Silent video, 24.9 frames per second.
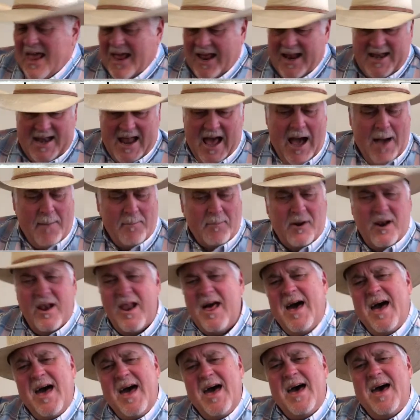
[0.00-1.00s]
And I'm
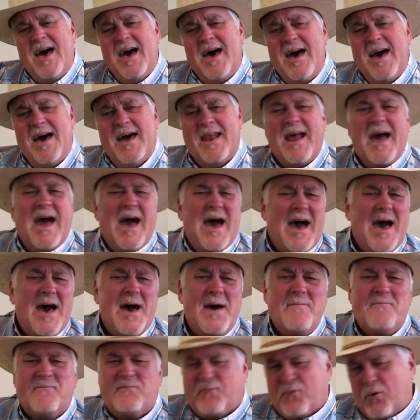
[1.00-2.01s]
glad
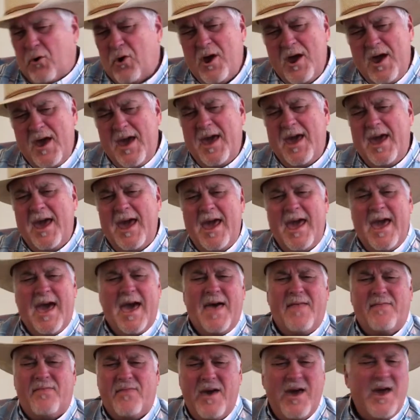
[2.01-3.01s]
I'm free
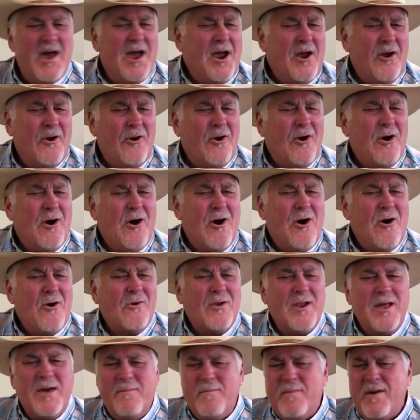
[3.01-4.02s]
and they're
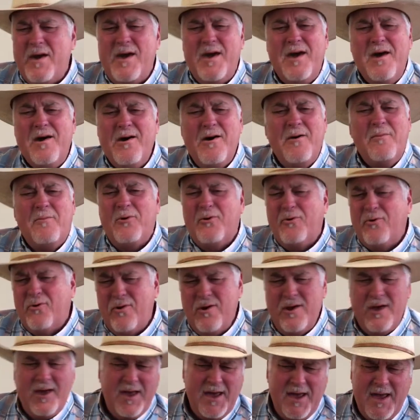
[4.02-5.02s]
only
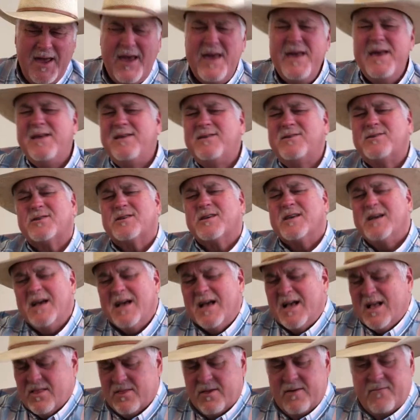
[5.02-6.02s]
memories.
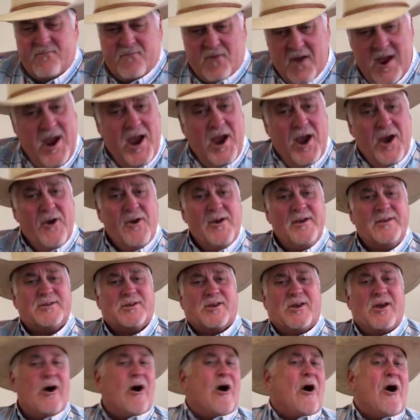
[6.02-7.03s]
The fear is
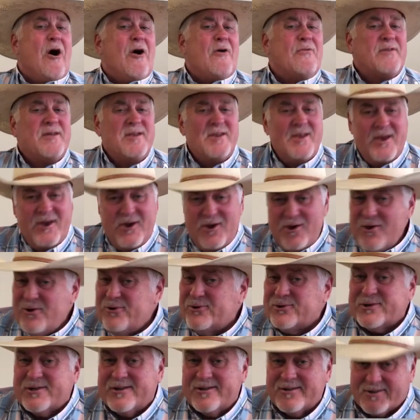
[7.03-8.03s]
gone that
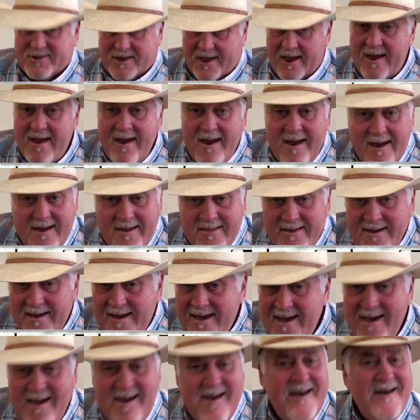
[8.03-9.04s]
used to scare the
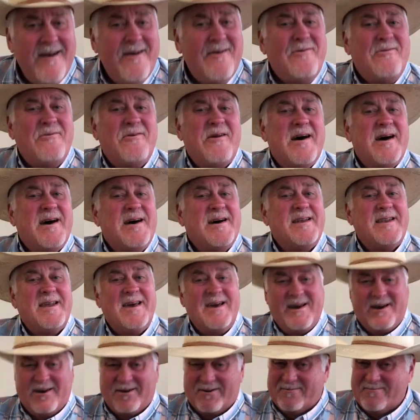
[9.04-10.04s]
hell right
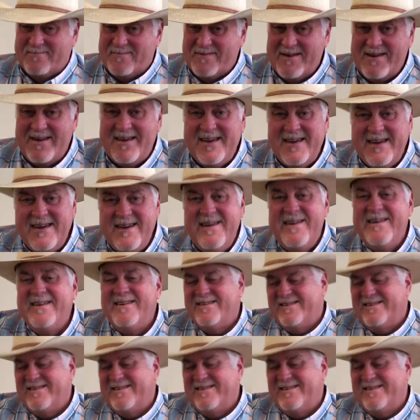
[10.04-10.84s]
out of me.